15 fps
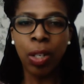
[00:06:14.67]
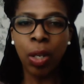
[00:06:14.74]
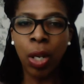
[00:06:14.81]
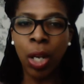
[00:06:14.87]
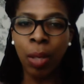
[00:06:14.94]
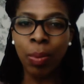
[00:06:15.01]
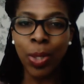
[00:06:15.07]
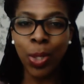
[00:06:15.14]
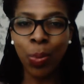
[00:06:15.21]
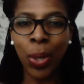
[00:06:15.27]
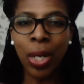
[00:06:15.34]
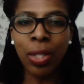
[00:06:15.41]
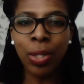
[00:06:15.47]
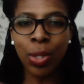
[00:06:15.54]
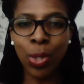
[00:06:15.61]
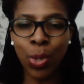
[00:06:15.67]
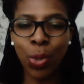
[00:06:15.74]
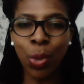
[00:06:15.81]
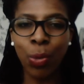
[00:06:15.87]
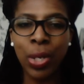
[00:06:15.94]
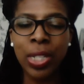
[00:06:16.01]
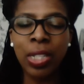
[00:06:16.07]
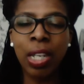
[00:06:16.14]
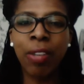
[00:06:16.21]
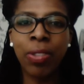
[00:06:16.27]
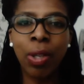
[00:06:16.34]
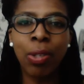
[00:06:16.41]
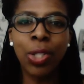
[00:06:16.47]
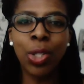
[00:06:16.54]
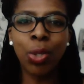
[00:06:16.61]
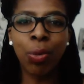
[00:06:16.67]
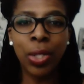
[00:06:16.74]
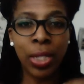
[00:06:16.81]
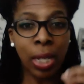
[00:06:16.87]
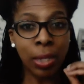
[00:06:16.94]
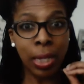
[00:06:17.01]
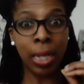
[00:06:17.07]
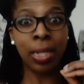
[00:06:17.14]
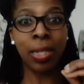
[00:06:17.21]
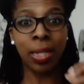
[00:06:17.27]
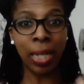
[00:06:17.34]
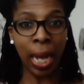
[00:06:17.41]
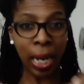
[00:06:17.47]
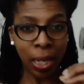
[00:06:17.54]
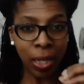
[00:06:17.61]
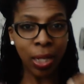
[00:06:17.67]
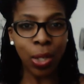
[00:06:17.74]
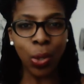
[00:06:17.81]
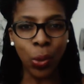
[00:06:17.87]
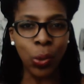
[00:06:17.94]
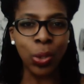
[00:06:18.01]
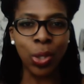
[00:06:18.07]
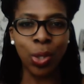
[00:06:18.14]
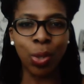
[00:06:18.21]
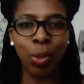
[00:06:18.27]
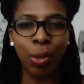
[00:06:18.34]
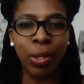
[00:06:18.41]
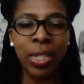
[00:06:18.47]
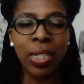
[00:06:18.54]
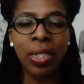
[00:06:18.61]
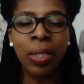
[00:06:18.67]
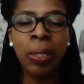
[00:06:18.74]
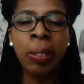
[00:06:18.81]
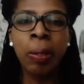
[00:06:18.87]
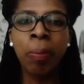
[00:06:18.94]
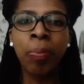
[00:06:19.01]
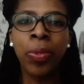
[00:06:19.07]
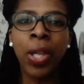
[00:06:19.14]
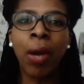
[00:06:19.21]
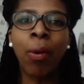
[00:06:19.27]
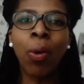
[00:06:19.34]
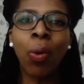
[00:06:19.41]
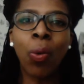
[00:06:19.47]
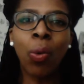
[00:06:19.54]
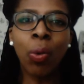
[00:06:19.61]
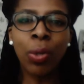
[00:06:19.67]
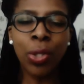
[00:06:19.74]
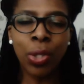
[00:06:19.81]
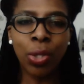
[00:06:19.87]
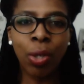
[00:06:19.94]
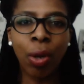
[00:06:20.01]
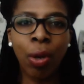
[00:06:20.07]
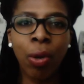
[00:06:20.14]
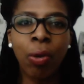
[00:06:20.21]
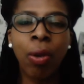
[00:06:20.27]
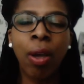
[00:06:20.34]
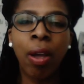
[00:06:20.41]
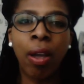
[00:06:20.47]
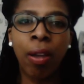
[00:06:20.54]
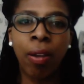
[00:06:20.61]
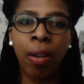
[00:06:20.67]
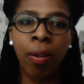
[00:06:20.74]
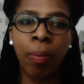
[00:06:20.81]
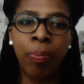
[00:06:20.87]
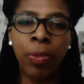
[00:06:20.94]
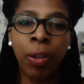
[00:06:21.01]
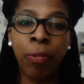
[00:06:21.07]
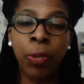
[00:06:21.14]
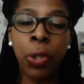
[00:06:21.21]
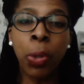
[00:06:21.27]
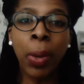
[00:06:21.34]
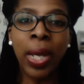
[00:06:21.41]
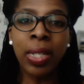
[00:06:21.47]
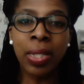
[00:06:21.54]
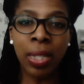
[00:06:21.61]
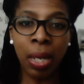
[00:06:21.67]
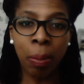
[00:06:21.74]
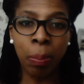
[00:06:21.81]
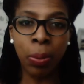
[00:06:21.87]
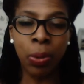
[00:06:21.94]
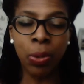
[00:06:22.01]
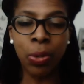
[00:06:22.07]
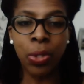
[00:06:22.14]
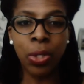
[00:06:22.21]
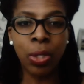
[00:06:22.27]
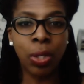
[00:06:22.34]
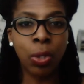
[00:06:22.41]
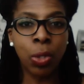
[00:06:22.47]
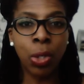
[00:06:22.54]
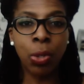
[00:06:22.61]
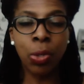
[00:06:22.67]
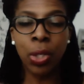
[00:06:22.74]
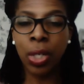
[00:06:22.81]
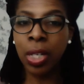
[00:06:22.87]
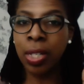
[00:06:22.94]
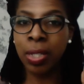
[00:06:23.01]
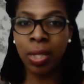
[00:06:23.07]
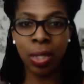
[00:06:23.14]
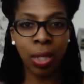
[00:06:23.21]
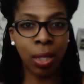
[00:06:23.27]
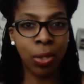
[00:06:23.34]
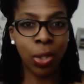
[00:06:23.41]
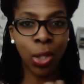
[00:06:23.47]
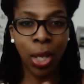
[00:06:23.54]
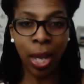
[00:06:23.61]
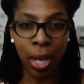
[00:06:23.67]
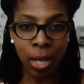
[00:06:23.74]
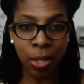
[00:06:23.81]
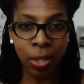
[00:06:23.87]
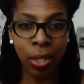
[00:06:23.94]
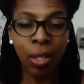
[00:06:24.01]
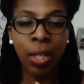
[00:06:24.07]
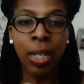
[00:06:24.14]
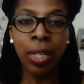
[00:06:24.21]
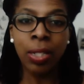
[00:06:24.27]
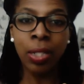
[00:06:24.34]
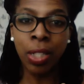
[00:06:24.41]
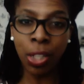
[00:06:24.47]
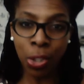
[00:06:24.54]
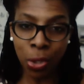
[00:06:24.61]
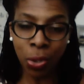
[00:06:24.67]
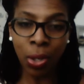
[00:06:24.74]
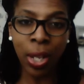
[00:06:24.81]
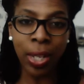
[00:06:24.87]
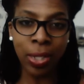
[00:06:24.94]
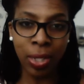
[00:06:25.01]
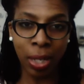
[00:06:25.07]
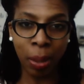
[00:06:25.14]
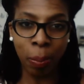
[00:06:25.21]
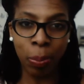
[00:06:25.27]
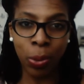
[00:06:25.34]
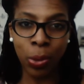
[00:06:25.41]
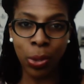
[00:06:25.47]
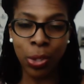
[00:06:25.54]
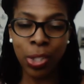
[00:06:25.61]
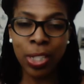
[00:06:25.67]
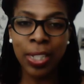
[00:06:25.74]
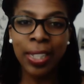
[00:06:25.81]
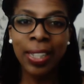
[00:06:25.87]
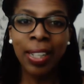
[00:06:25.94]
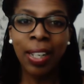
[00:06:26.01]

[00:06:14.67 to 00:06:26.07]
as well as the stories, if those stories aren't exactly your stories, there are also a few examples, usually 6 to 8 additional examples